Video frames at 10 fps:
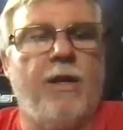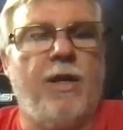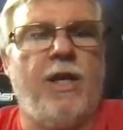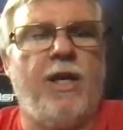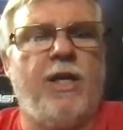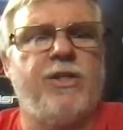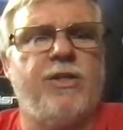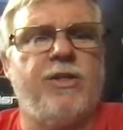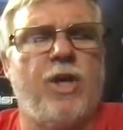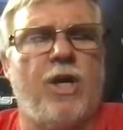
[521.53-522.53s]
and and
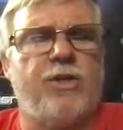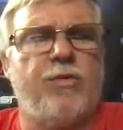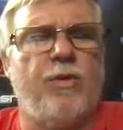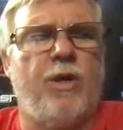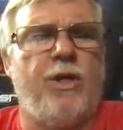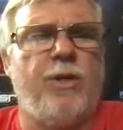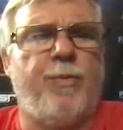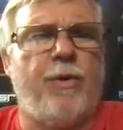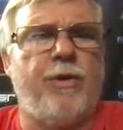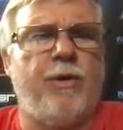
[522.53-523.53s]
isn't Joshua on the
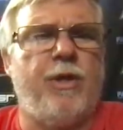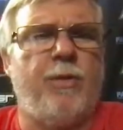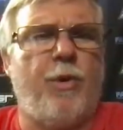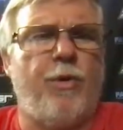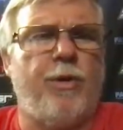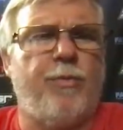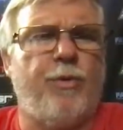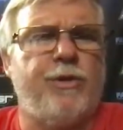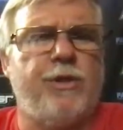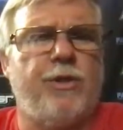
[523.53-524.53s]
podium in the podium? Yeah,